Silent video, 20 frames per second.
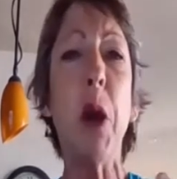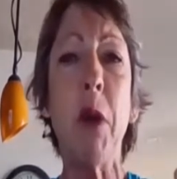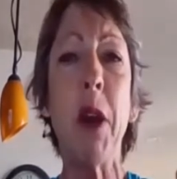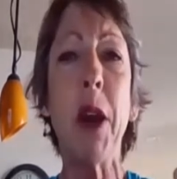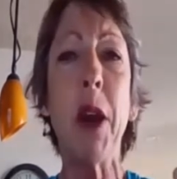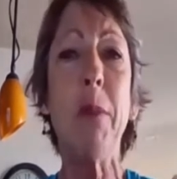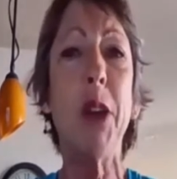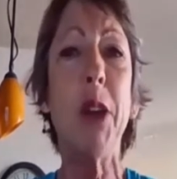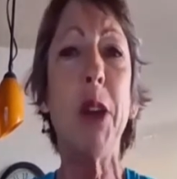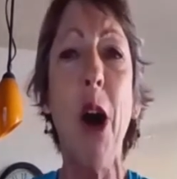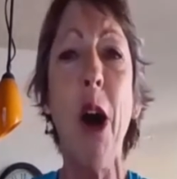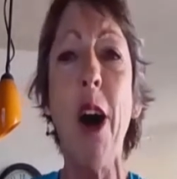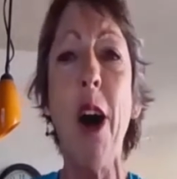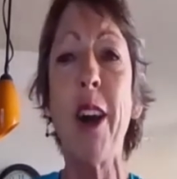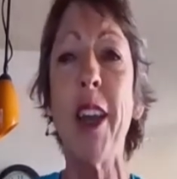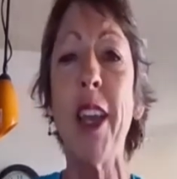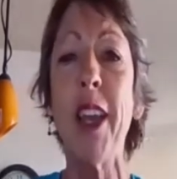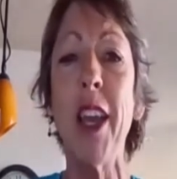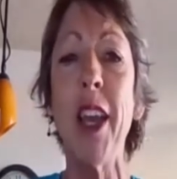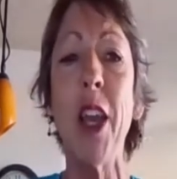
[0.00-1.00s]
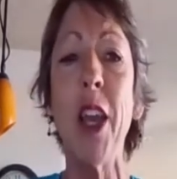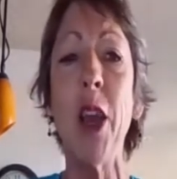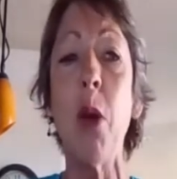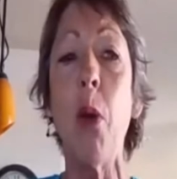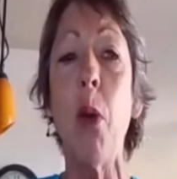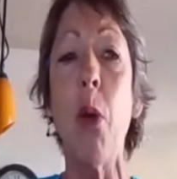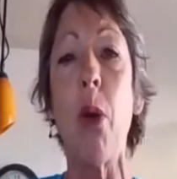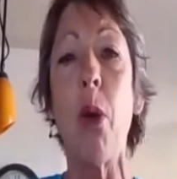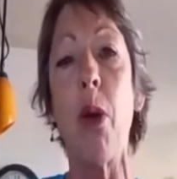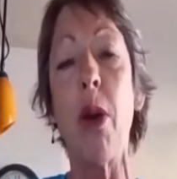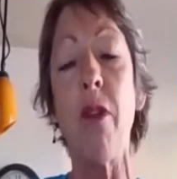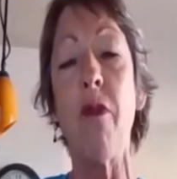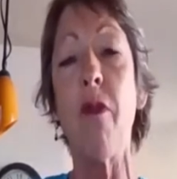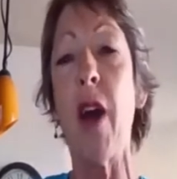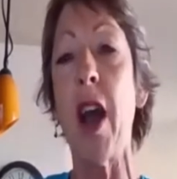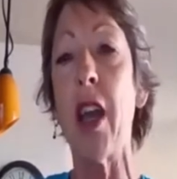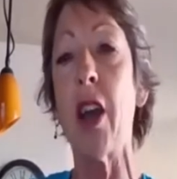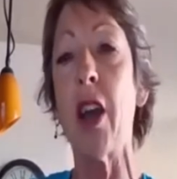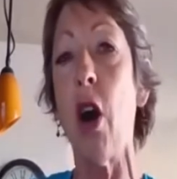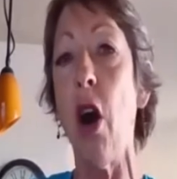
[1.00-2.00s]
when I'm talking, or if
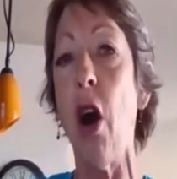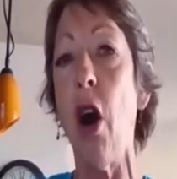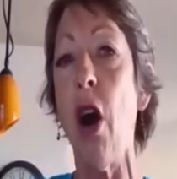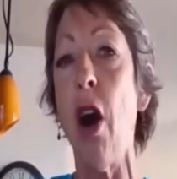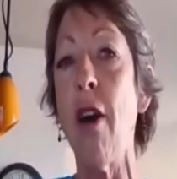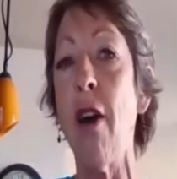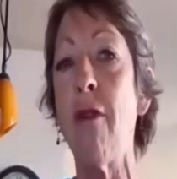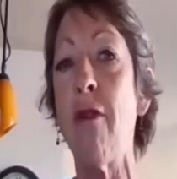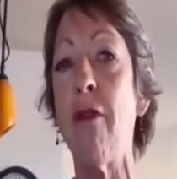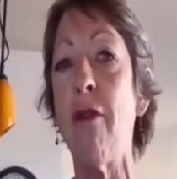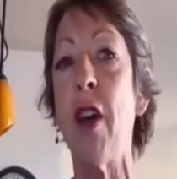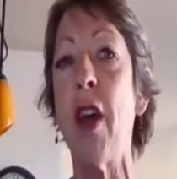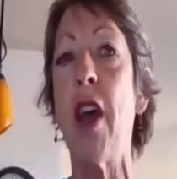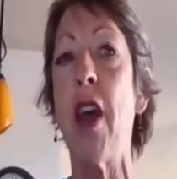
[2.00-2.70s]
I cough,